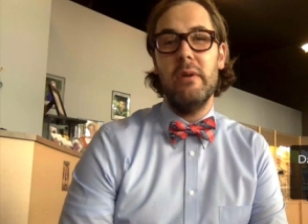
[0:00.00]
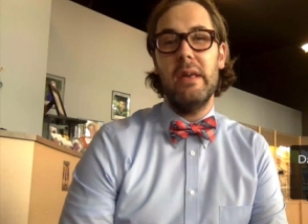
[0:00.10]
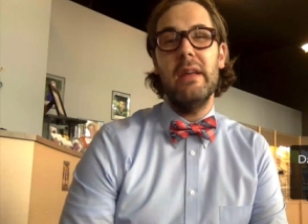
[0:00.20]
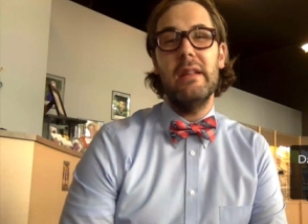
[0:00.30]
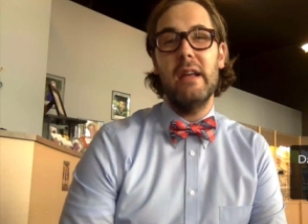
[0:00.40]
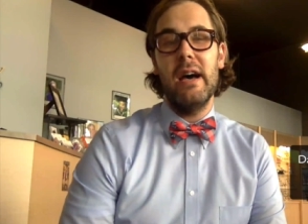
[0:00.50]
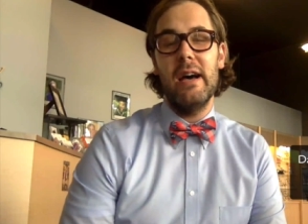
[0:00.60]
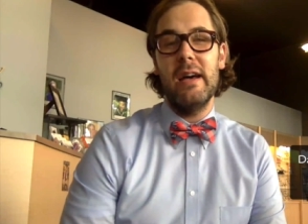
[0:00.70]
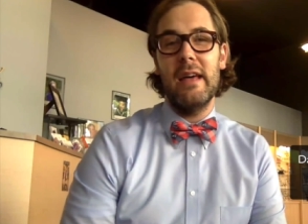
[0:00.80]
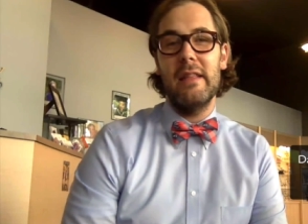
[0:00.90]

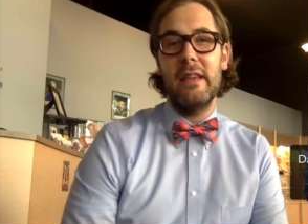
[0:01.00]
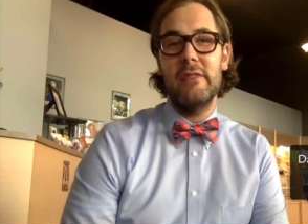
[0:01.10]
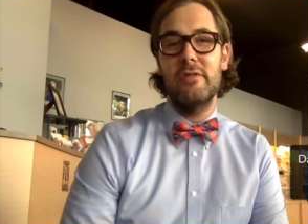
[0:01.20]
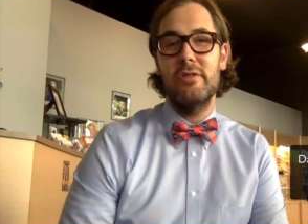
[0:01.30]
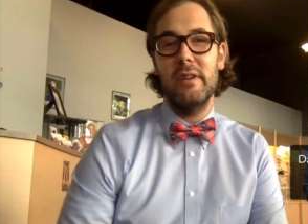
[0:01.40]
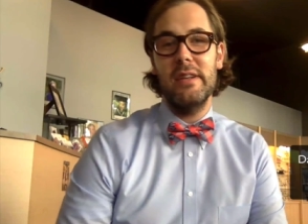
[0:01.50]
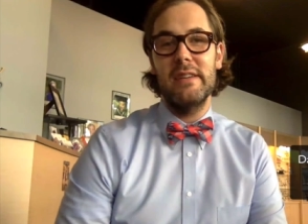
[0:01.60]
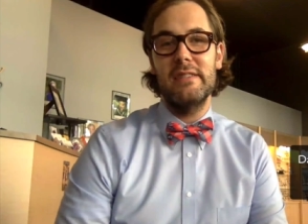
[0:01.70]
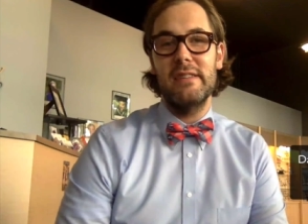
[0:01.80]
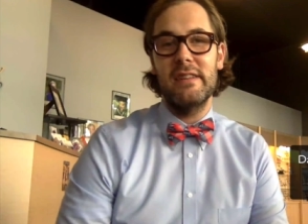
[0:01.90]
and thanks for joining
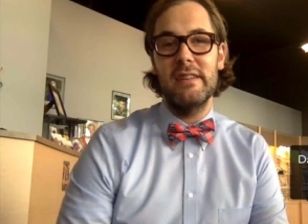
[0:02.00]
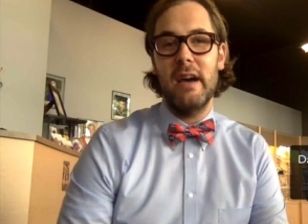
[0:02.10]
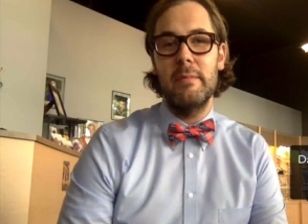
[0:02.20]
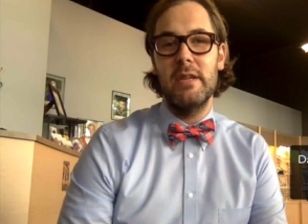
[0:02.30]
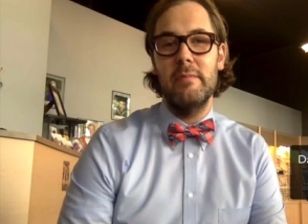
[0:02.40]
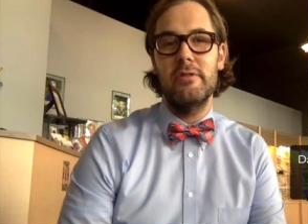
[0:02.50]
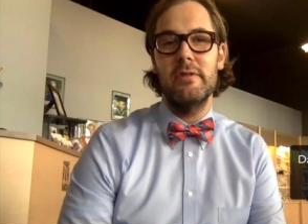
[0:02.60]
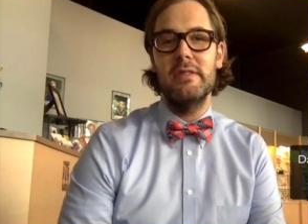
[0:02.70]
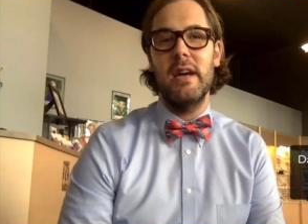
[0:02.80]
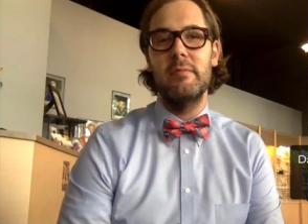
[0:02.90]
us in the
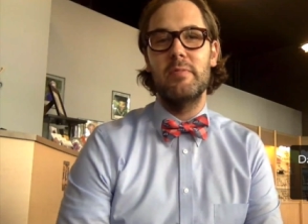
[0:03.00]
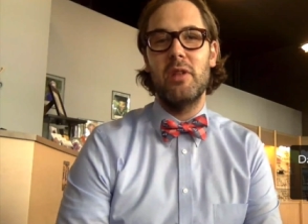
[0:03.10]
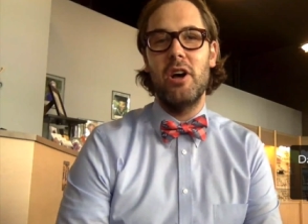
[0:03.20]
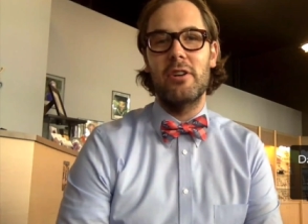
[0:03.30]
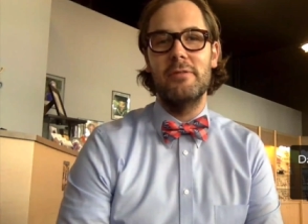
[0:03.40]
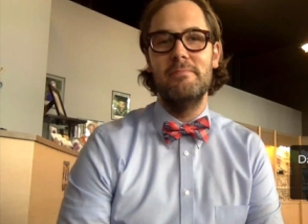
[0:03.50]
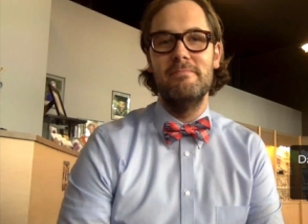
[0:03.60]
Optometry Time blog.